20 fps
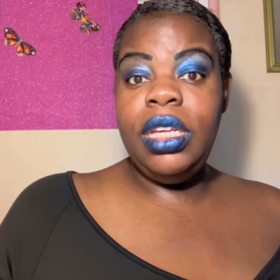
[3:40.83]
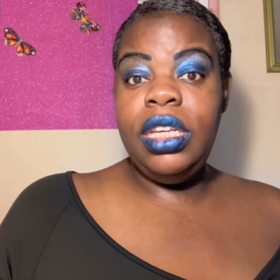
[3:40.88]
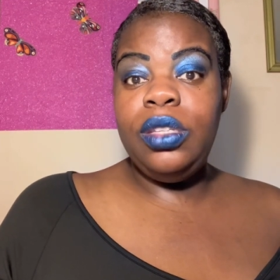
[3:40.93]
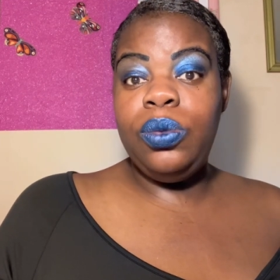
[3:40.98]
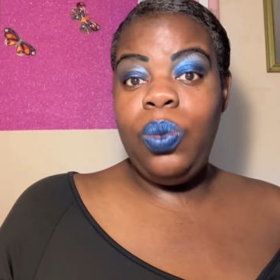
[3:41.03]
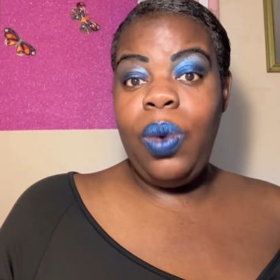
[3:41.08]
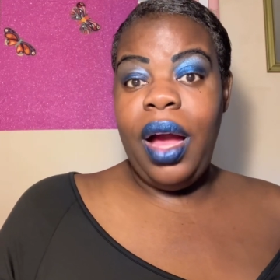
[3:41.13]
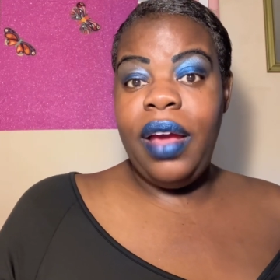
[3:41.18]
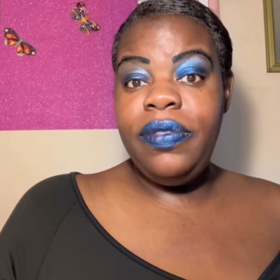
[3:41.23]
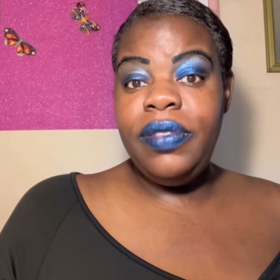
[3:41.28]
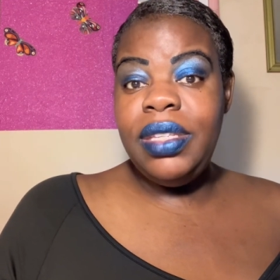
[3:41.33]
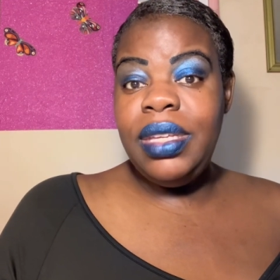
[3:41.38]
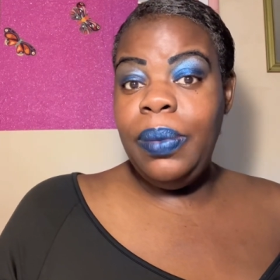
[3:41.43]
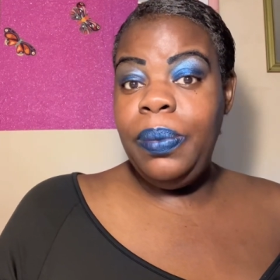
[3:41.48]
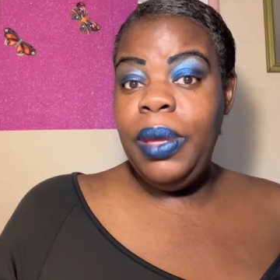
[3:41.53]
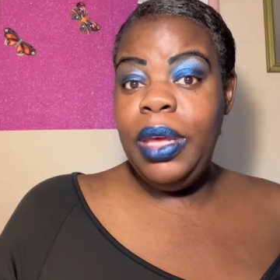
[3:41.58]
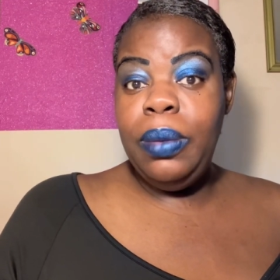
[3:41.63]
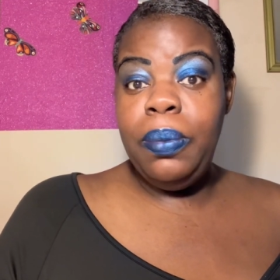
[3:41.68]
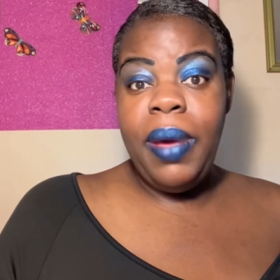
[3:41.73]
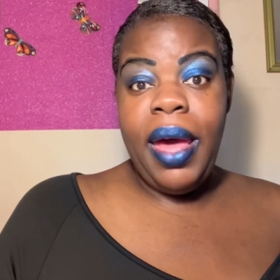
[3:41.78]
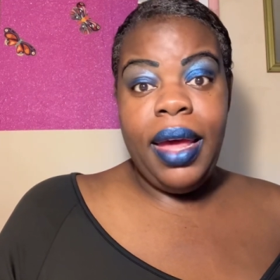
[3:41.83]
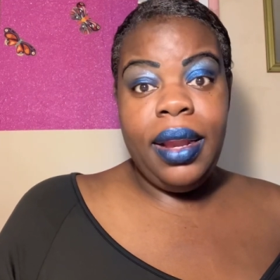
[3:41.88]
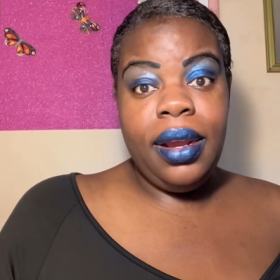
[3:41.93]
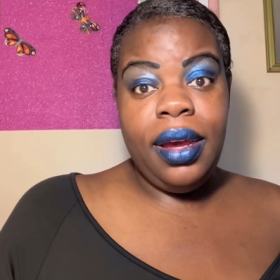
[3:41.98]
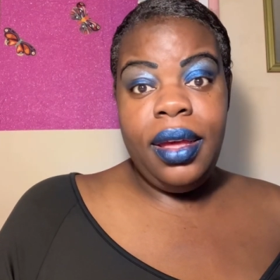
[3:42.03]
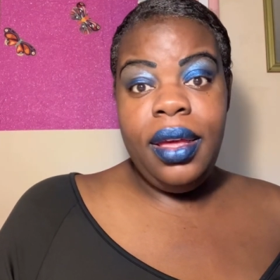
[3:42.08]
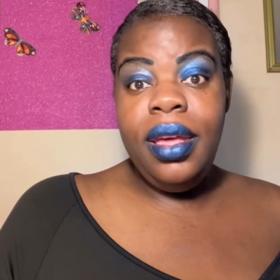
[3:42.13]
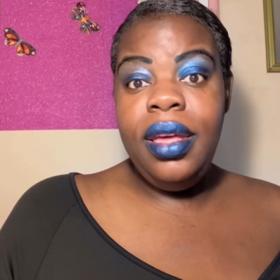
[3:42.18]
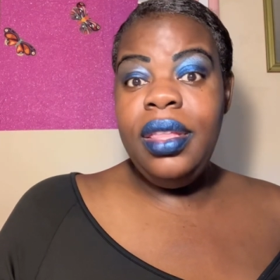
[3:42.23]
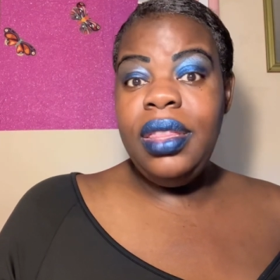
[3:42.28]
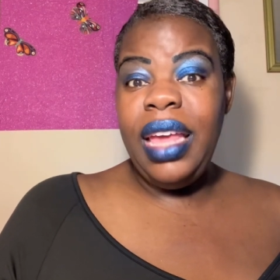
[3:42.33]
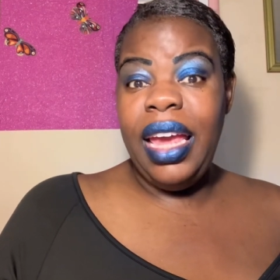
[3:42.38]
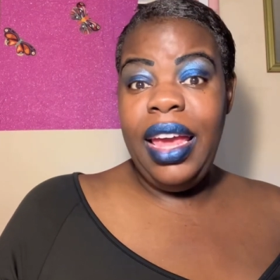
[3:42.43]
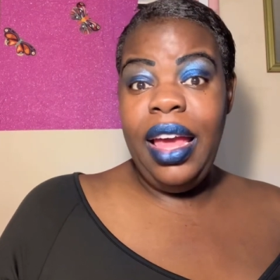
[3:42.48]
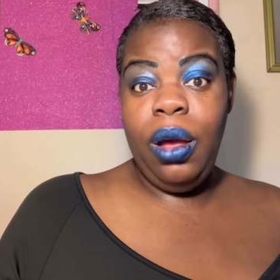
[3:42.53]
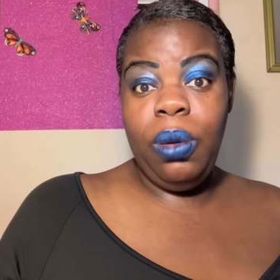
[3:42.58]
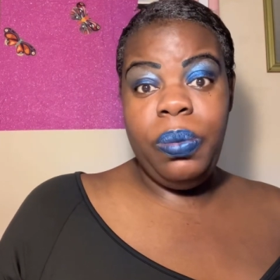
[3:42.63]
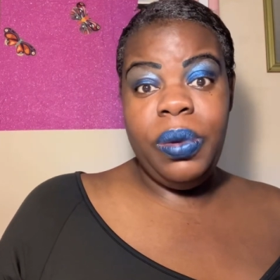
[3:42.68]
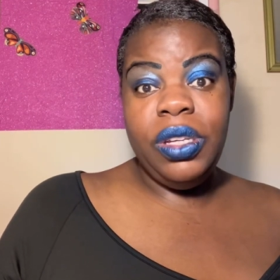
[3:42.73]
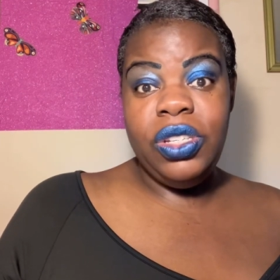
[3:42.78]
his wife to be better. They
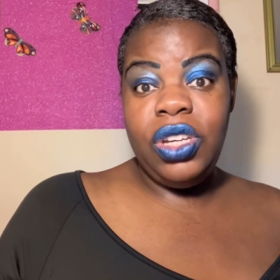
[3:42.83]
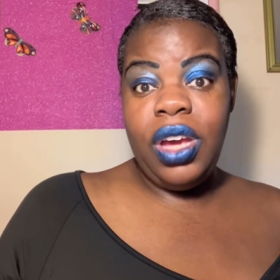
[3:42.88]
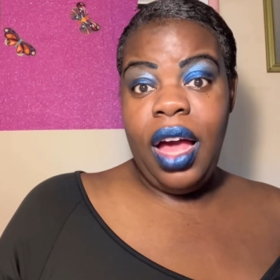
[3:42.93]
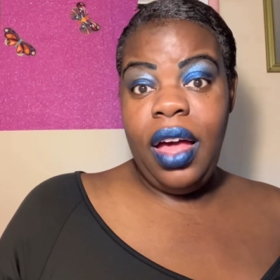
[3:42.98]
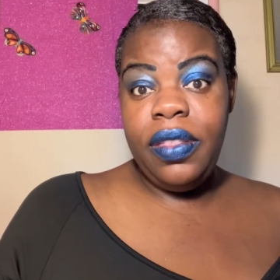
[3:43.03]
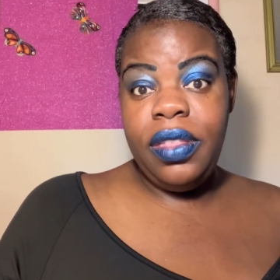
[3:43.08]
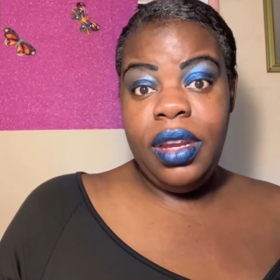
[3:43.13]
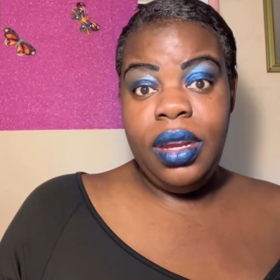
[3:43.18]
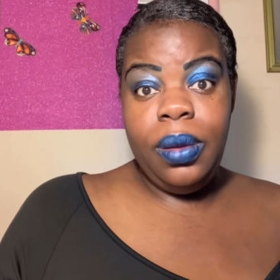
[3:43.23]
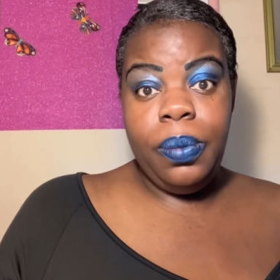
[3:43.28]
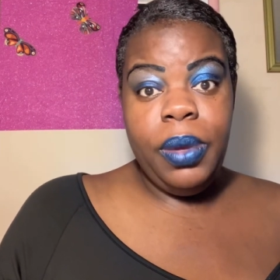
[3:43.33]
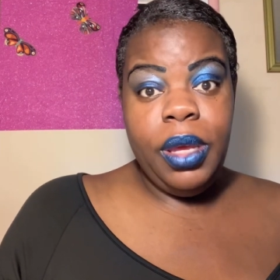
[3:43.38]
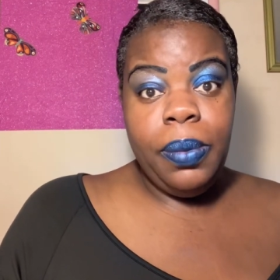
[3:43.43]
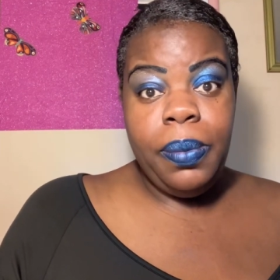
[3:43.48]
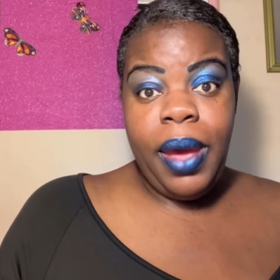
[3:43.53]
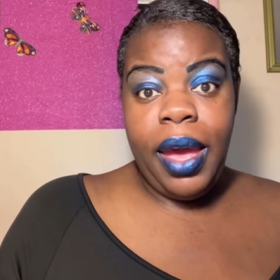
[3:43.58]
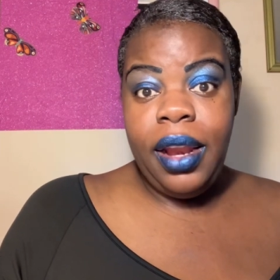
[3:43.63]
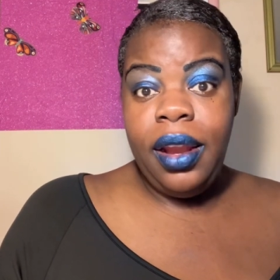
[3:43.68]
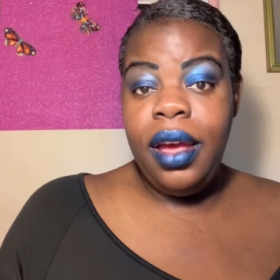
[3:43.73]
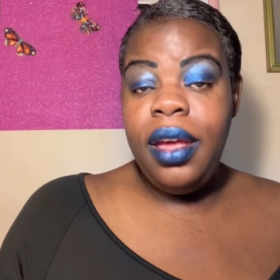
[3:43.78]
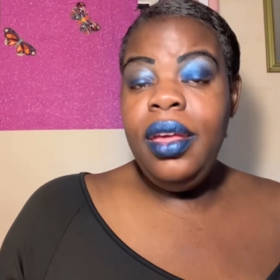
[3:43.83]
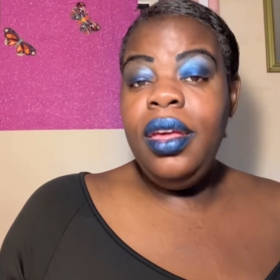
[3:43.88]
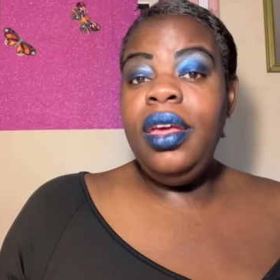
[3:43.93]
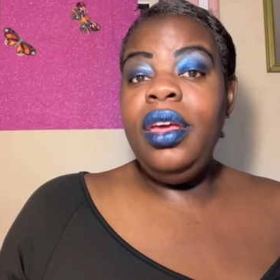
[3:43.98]
help each other to be better.